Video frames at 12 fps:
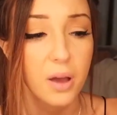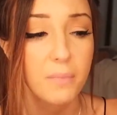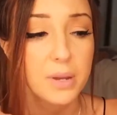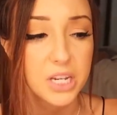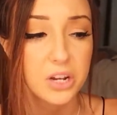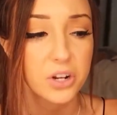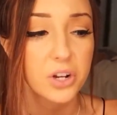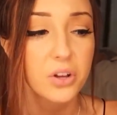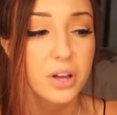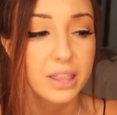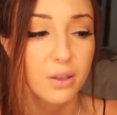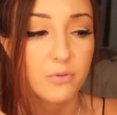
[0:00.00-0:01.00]
The
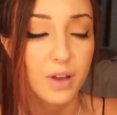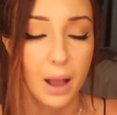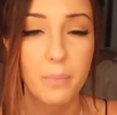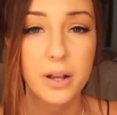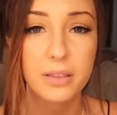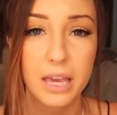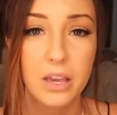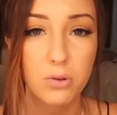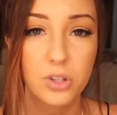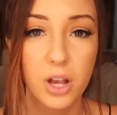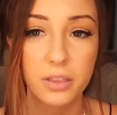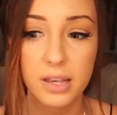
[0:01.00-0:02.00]
material and the fabric they
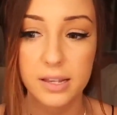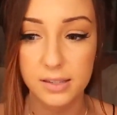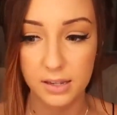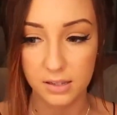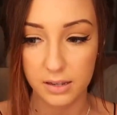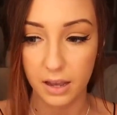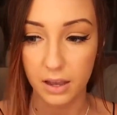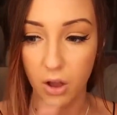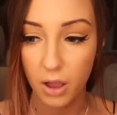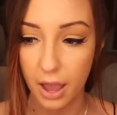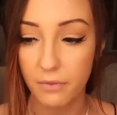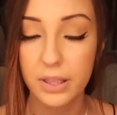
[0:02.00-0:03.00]
use on this is
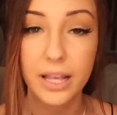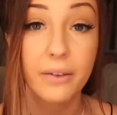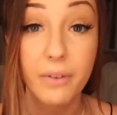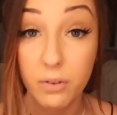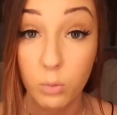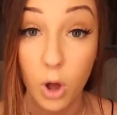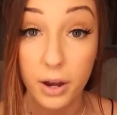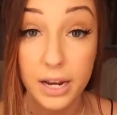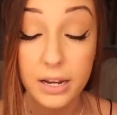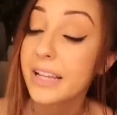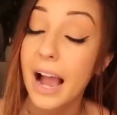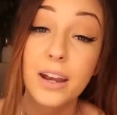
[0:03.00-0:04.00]
like everything I've ever
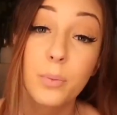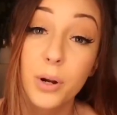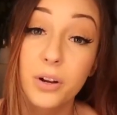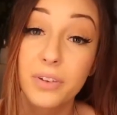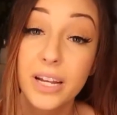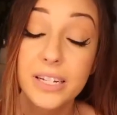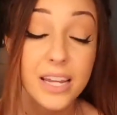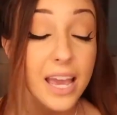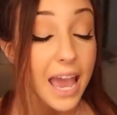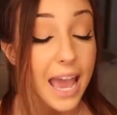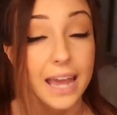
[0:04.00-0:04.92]
wanted, kind of perfect.